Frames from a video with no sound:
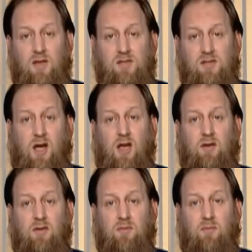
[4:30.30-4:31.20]
is
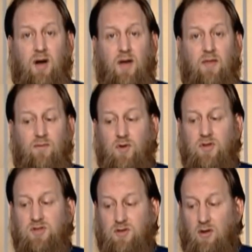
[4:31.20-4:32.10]
done by the
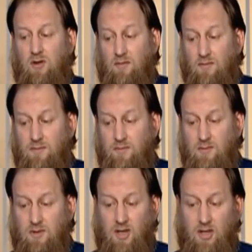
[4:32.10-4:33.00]
voice of
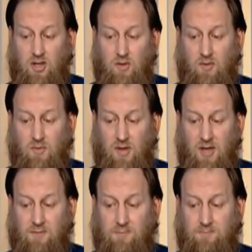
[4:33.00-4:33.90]
a human
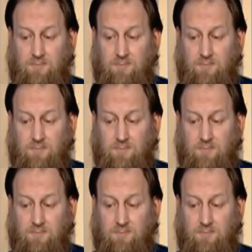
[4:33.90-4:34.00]
being.